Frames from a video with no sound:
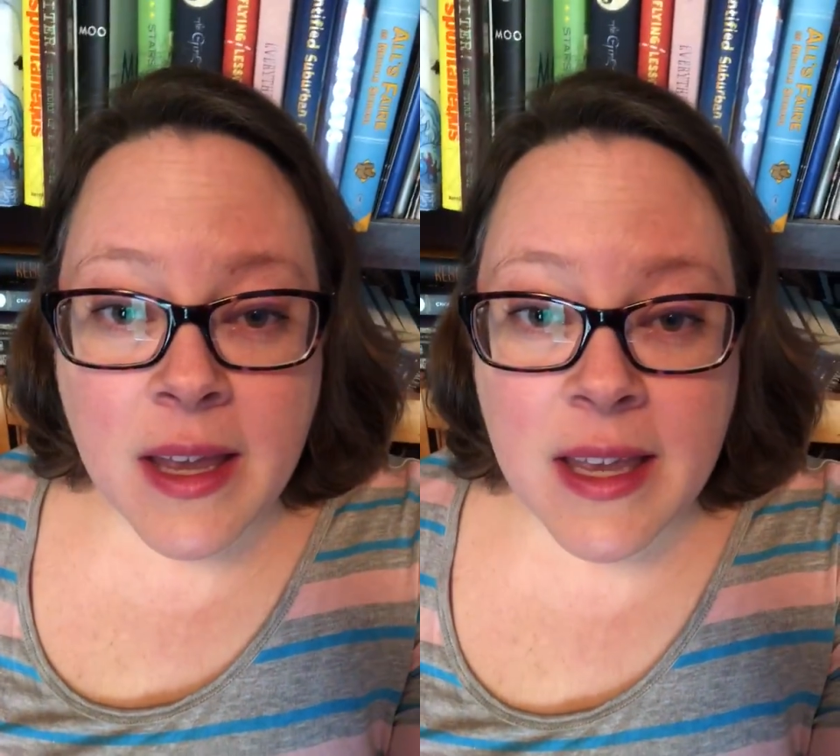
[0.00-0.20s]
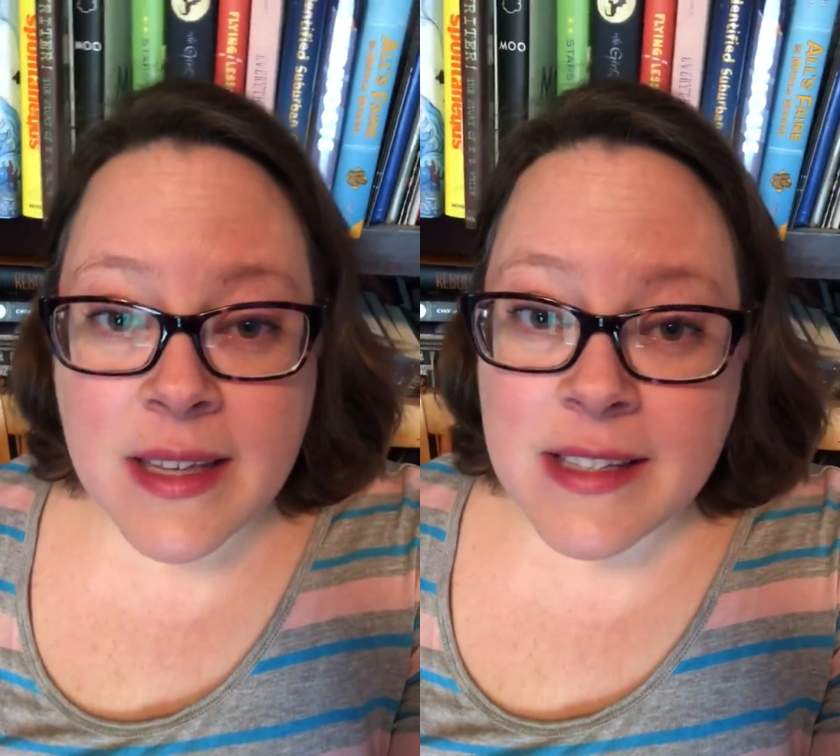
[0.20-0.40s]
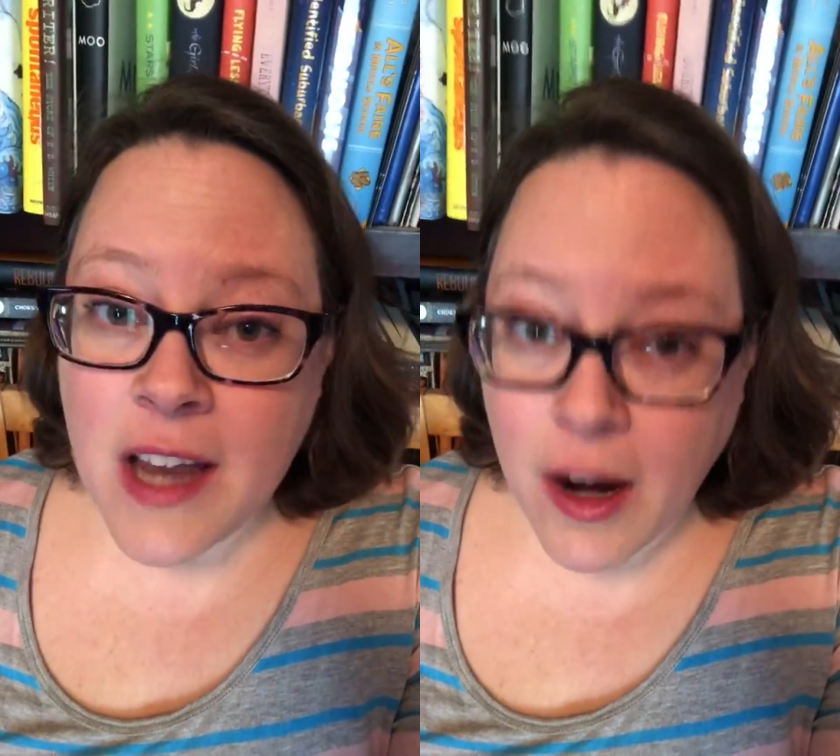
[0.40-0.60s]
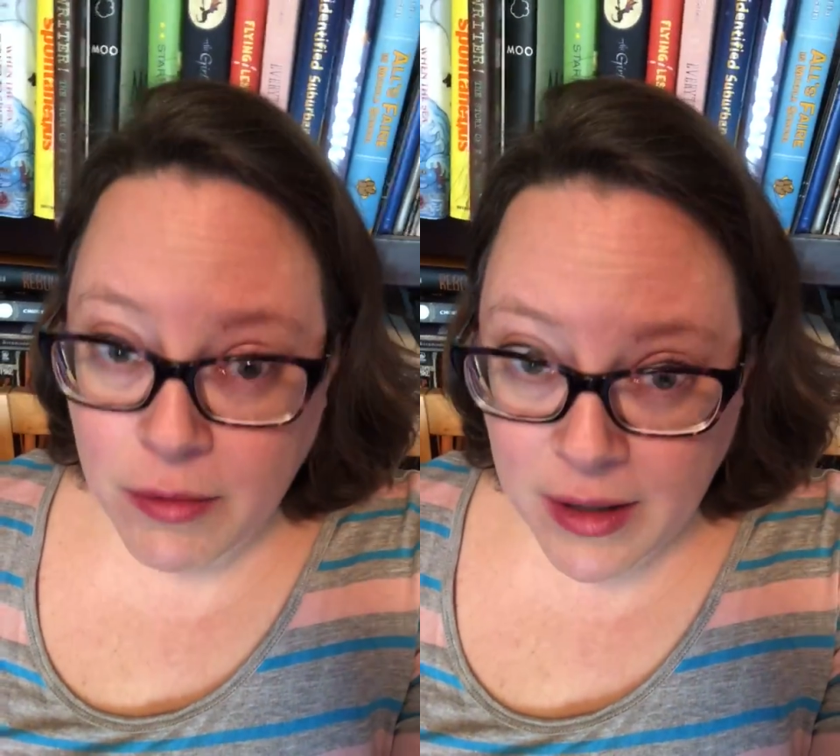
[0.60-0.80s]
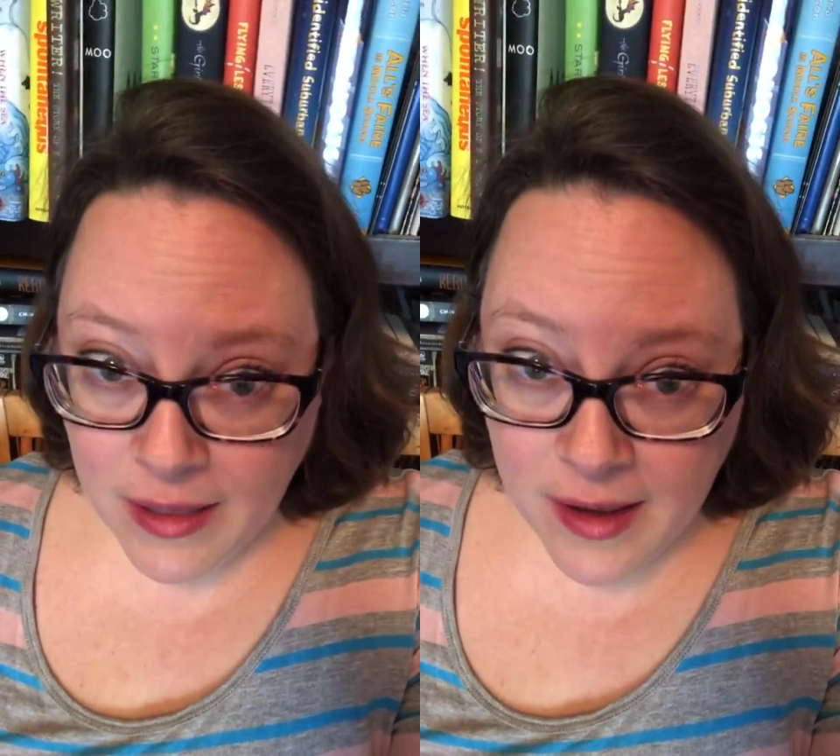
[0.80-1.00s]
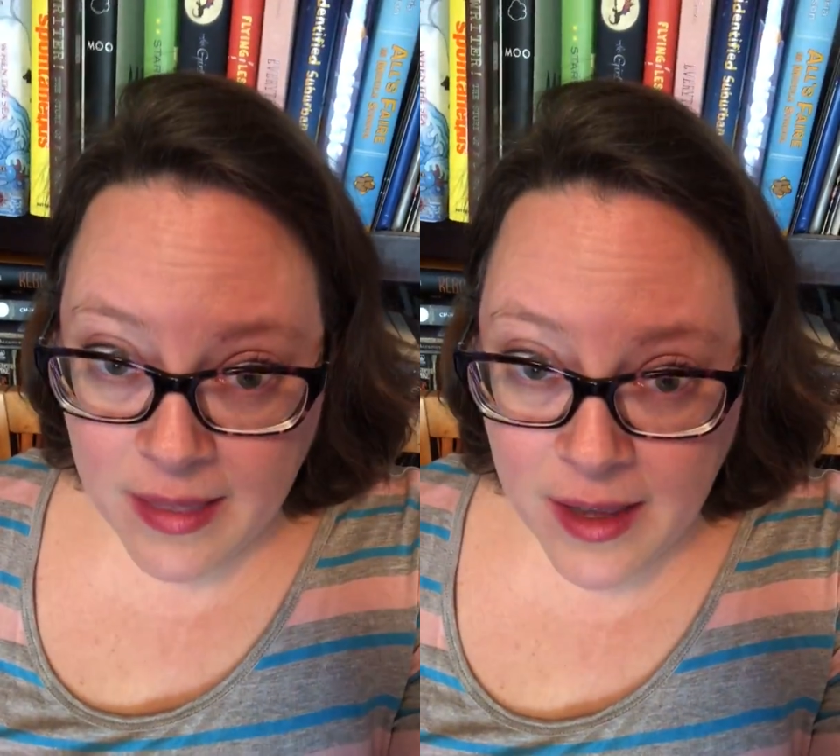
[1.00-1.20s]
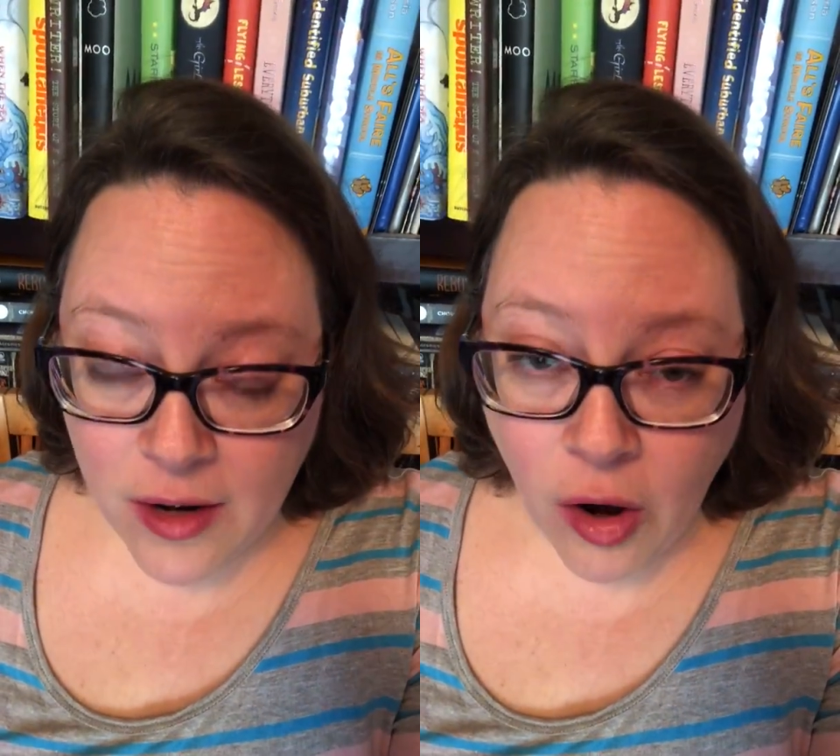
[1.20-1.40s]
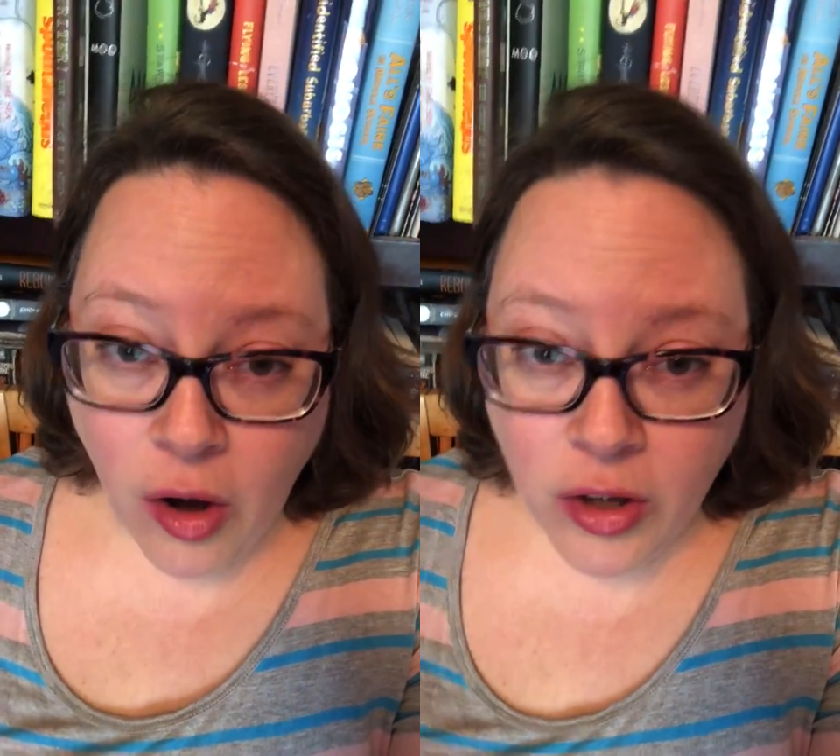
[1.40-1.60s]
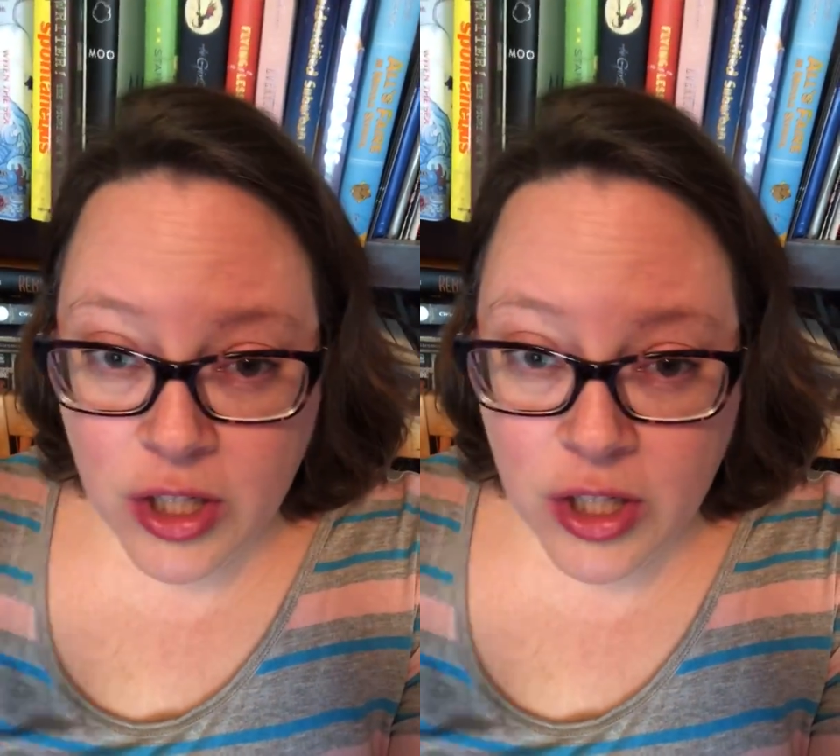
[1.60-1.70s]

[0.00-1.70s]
is not really like that at all.